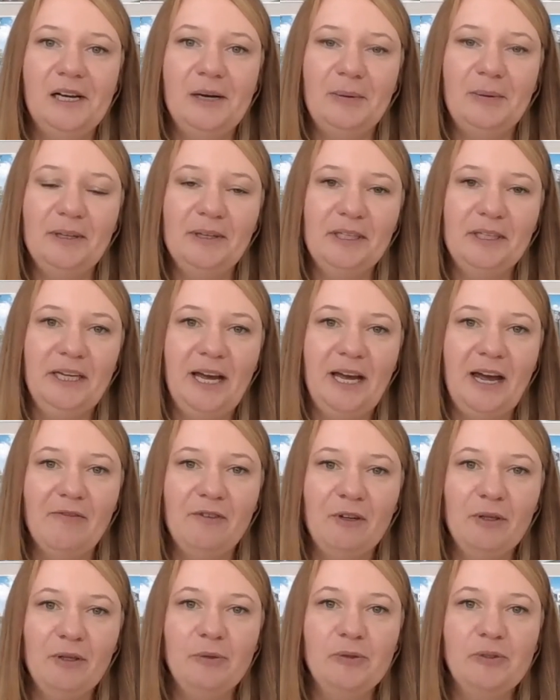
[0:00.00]
I think
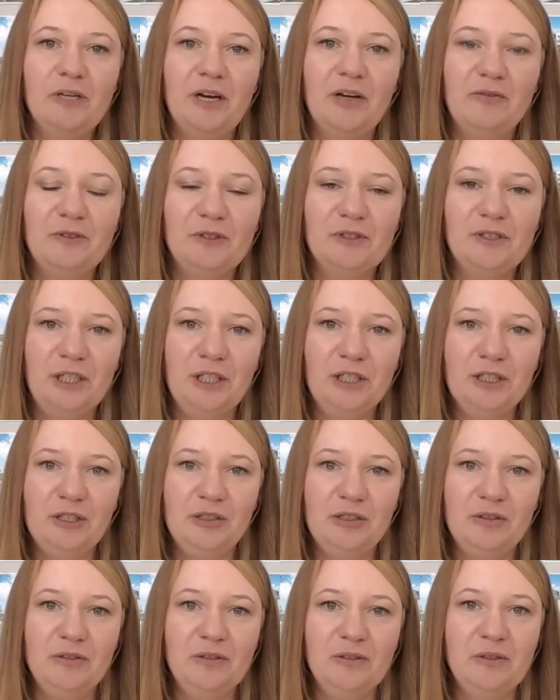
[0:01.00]
having those
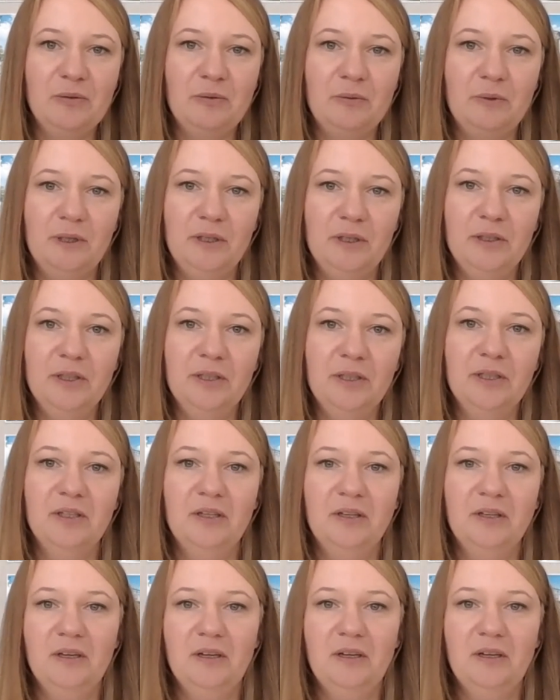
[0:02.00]
conversations with
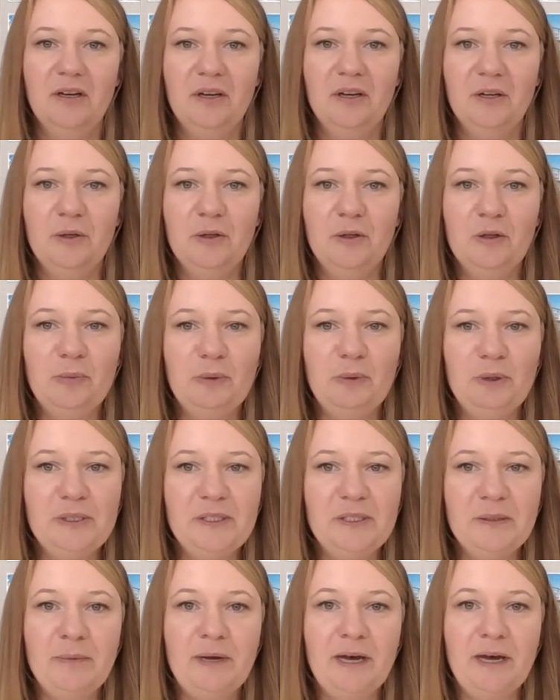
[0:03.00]
local
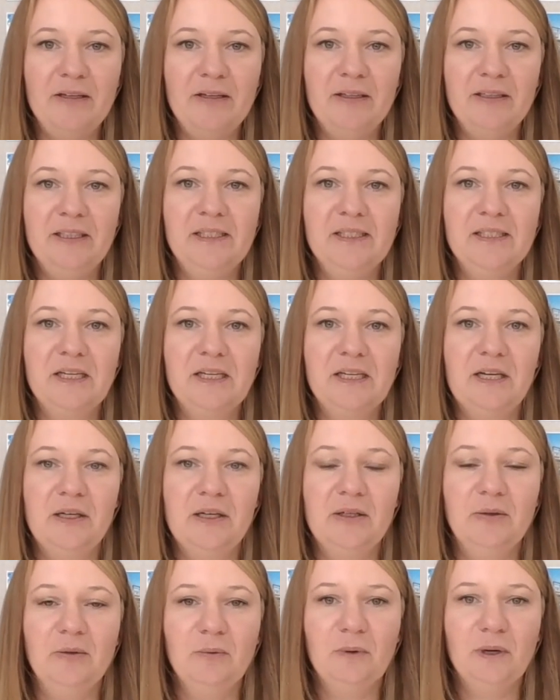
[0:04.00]
municipalities
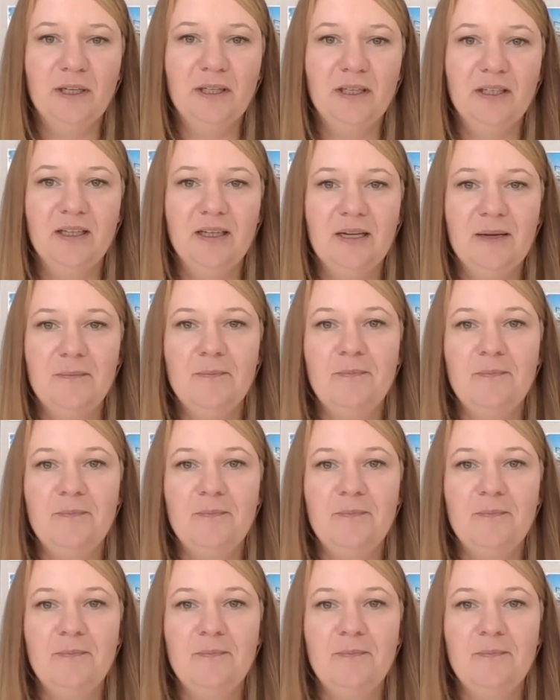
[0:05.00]
on what